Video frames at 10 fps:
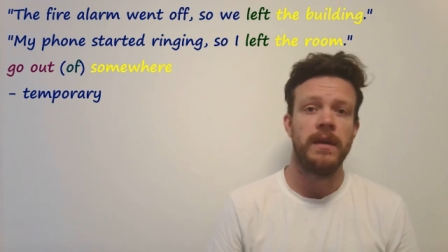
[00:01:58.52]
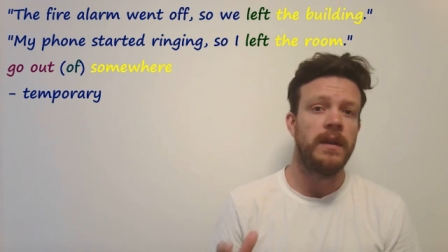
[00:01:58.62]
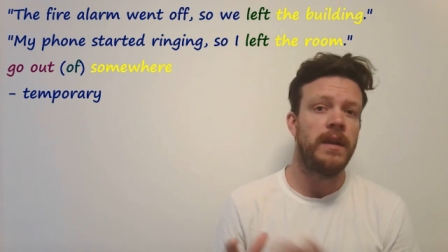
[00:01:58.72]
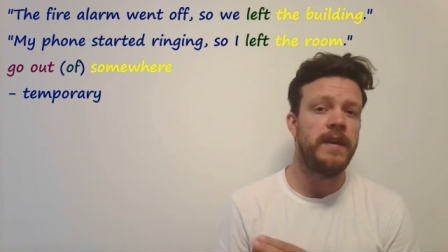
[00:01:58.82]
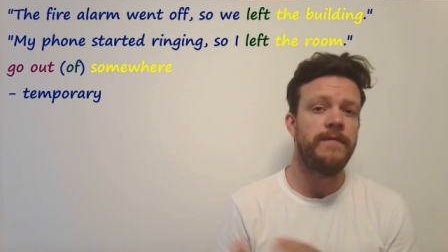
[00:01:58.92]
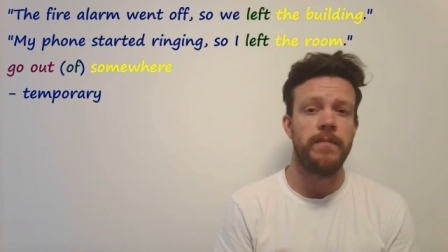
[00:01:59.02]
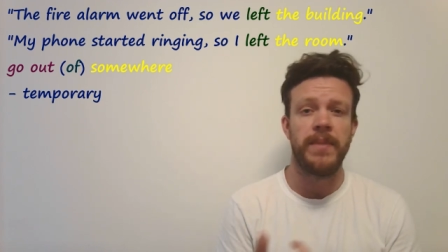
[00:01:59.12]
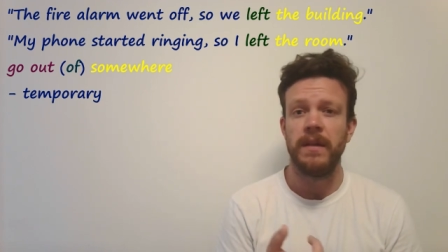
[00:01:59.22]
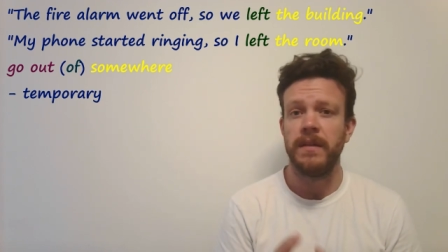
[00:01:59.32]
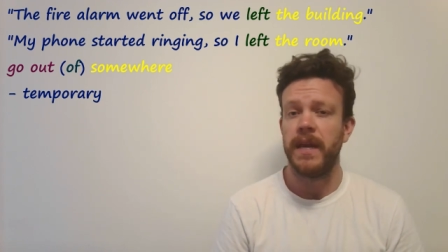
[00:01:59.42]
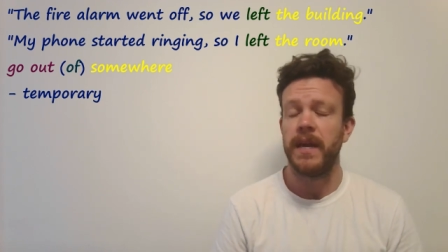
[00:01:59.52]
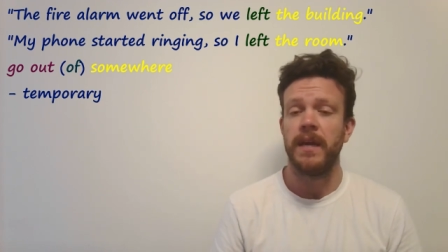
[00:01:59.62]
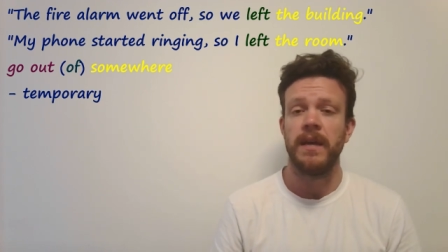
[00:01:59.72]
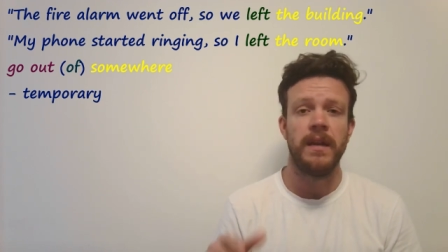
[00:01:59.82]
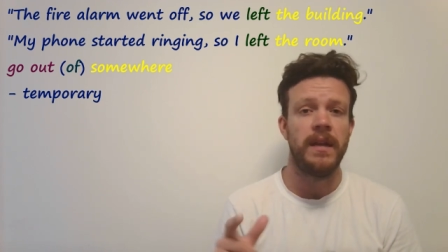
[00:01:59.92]
Leave a building,
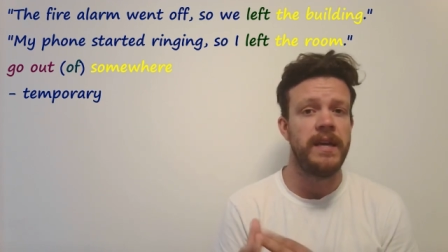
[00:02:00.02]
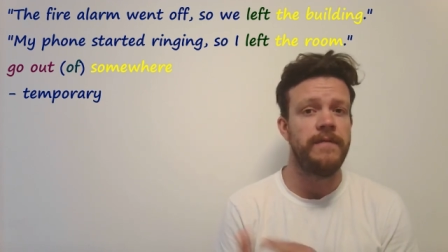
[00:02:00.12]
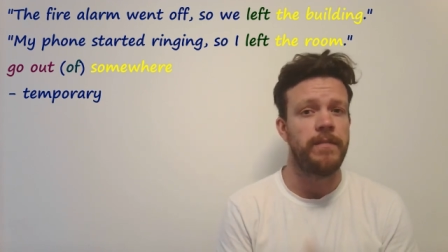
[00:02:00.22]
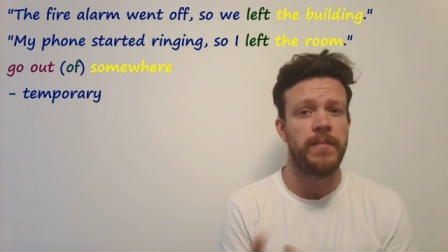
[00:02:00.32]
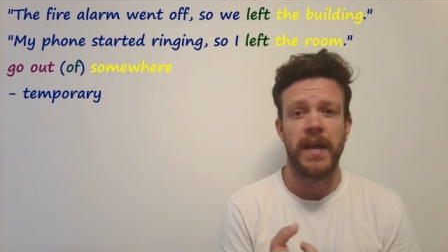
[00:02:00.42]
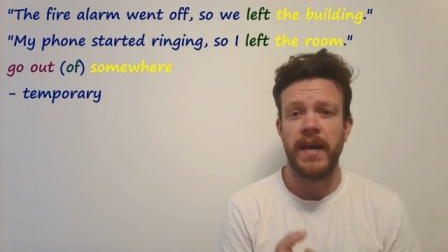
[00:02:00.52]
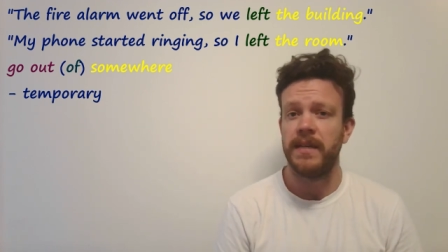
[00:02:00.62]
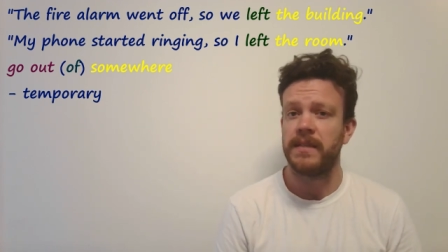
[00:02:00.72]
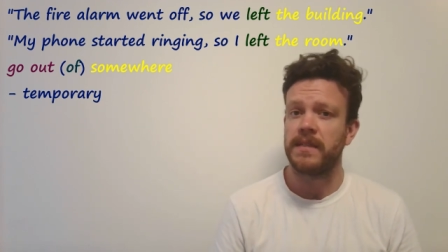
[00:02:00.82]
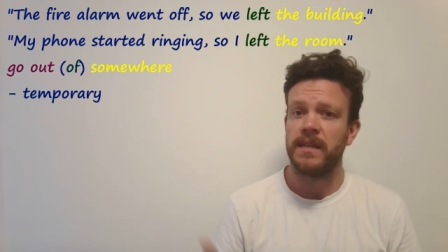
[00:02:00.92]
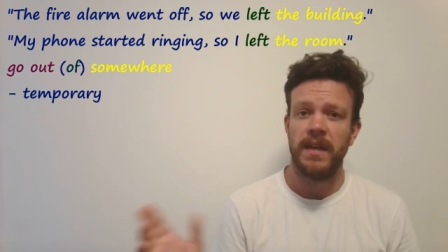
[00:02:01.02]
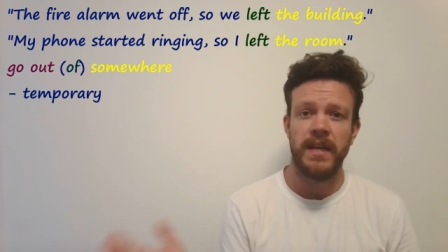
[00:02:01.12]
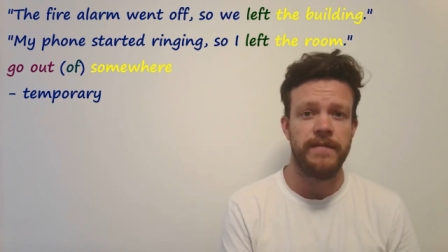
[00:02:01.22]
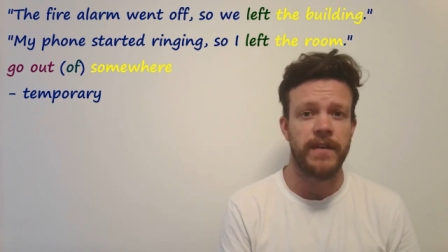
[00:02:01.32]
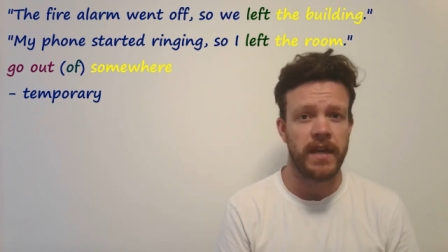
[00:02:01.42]
leave a place,
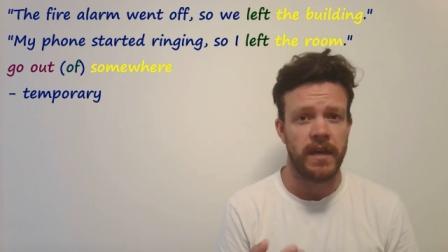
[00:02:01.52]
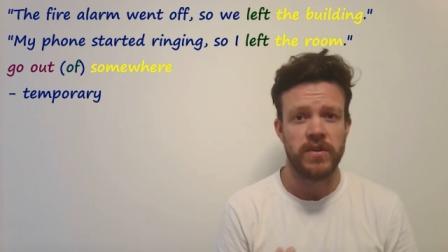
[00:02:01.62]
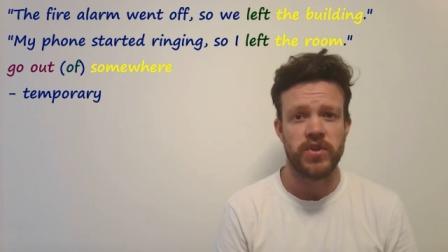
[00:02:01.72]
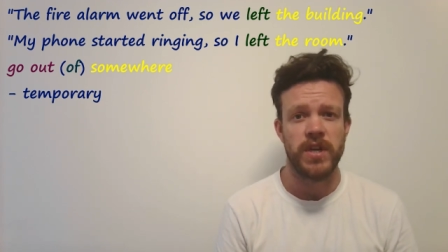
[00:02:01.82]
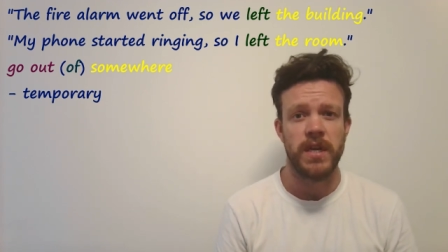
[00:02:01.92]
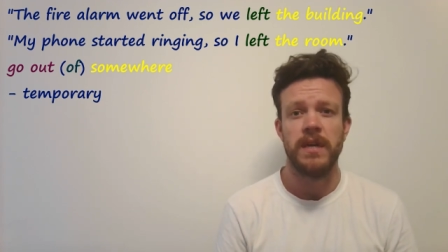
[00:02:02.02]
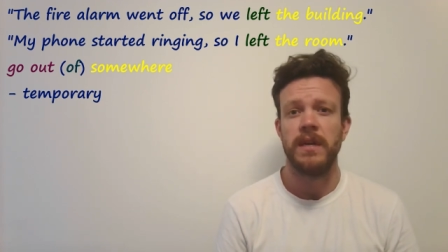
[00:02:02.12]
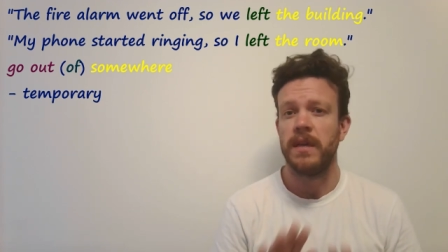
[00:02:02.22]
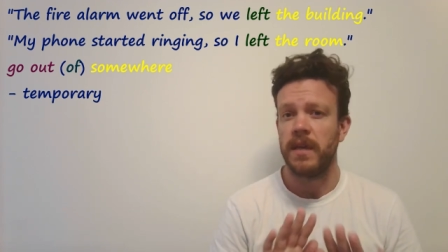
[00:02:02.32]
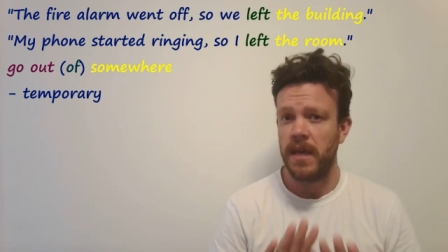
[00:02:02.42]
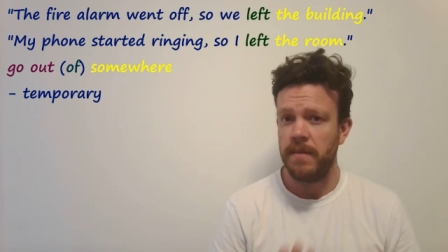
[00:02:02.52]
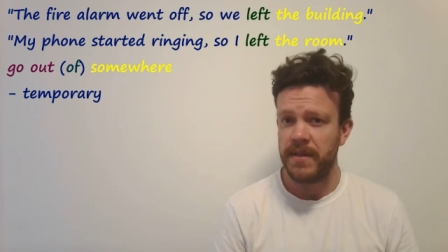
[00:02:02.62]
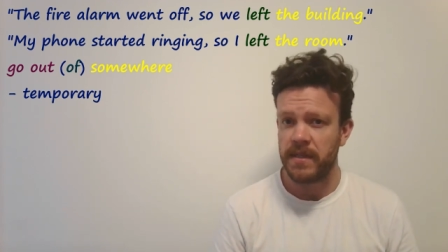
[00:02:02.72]
leave a country. Keep it